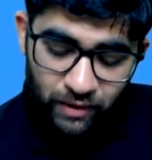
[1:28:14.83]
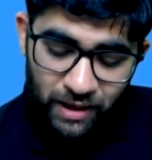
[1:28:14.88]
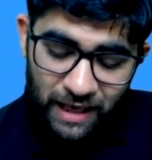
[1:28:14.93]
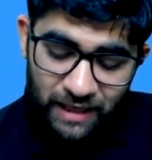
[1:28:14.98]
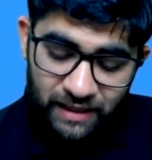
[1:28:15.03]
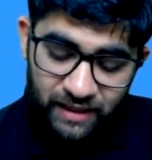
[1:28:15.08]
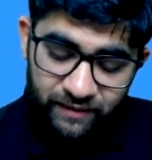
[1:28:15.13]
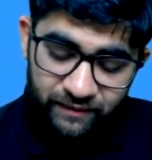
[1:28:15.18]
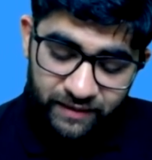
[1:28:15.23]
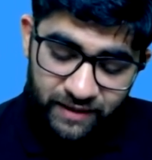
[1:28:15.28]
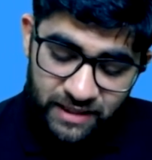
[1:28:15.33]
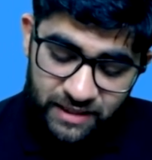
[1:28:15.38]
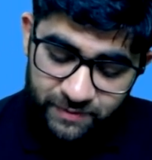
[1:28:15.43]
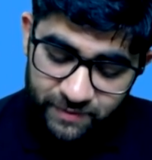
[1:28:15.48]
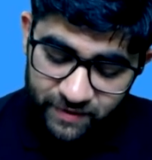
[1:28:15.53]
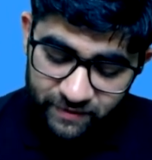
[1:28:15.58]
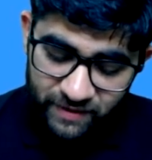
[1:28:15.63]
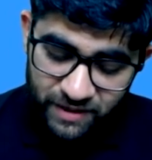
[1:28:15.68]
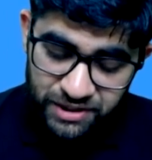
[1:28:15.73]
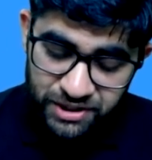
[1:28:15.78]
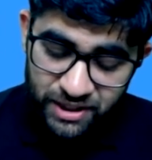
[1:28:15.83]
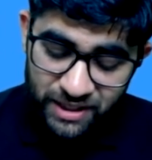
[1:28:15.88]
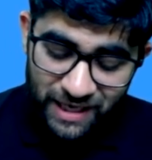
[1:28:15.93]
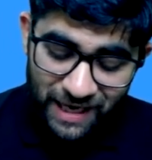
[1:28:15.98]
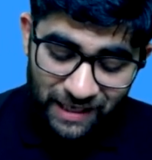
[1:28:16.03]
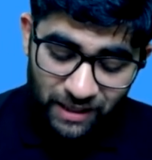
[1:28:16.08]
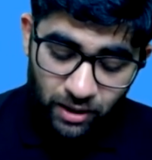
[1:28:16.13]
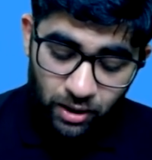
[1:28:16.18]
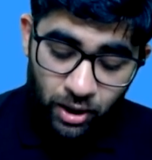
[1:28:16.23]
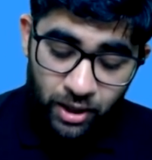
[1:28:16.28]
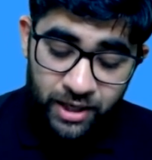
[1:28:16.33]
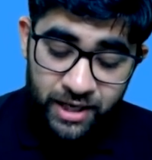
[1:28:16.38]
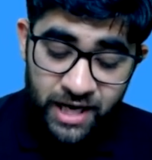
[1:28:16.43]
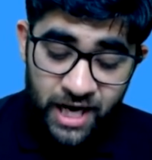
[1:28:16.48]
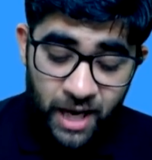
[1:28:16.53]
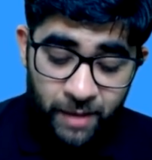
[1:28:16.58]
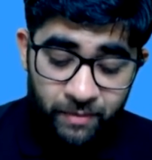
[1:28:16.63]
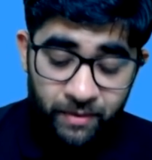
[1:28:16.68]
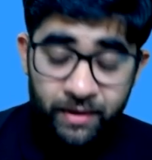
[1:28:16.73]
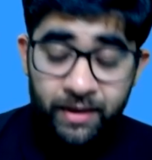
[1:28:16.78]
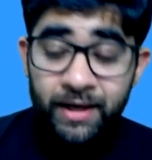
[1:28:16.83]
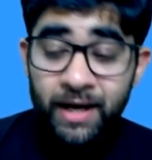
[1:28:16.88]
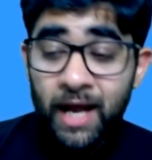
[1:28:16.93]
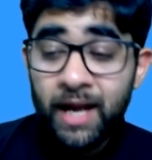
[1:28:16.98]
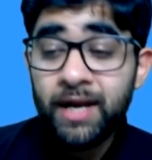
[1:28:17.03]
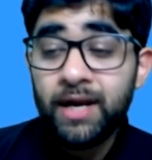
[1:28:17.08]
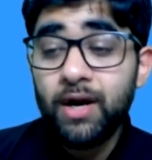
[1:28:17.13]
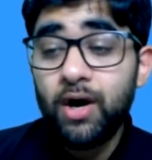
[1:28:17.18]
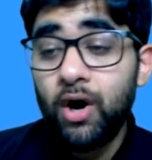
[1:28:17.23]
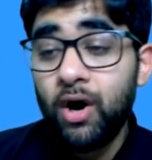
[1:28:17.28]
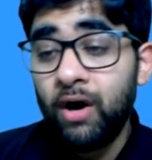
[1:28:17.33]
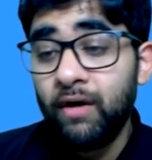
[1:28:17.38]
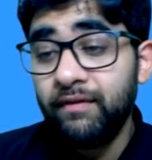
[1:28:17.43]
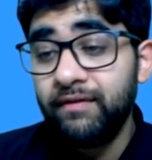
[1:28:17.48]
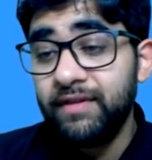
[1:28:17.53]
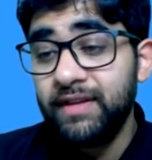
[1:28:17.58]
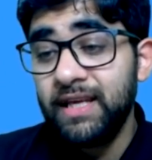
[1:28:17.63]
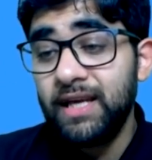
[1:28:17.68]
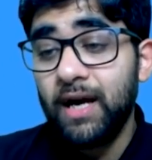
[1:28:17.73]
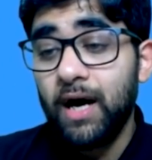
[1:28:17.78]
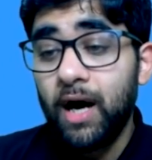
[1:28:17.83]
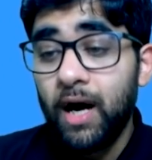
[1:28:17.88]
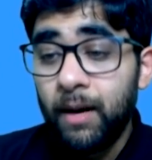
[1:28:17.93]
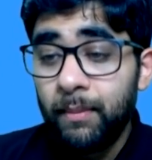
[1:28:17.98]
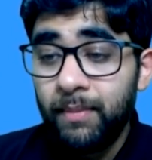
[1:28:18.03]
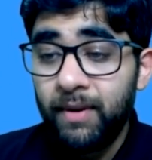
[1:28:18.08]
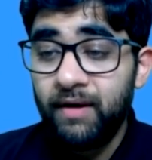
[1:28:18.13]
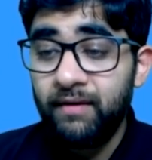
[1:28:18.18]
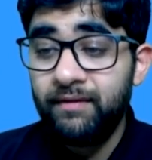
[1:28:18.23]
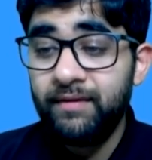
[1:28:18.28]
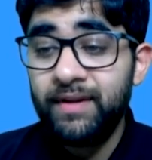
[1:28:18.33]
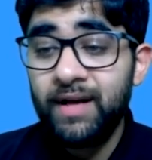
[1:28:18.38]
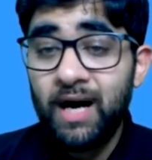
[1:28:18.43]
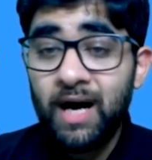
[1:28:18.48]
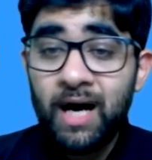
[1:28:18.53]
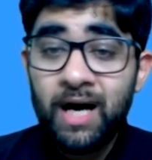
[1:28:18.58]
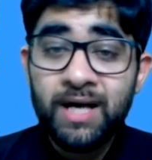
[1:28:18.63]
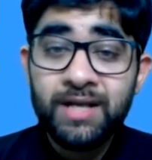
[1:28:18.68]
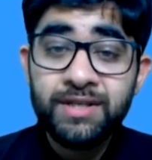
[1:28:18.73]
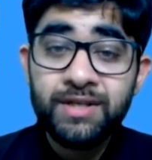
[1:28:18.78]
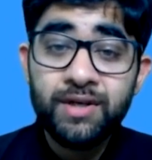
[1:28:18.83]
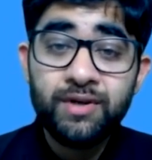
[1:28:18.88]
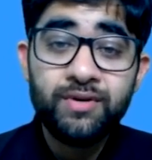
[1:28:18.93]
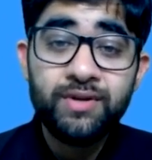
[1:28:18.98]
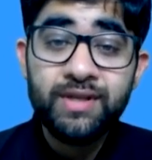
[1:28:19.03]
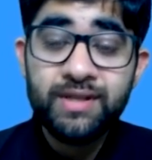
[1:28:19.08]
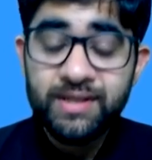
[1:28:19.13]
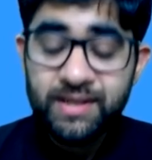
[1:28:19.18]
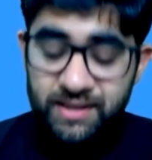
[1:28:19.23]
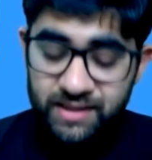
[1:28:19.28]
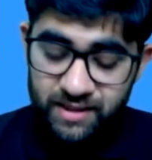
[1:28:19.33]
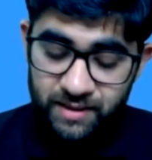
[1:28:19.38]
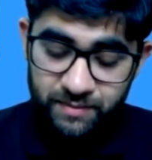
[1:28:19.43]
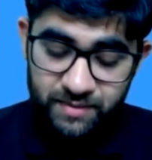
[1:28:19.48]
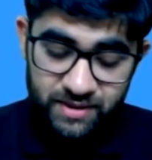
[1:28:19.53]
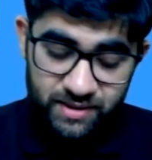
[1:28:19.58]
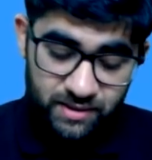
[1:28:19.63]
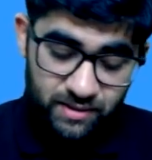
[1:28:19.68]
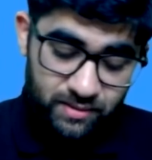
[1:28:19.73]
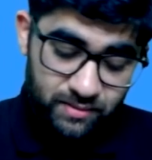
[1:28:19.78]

Activities Prevention Act, or none of the above. The answer to this is CPC.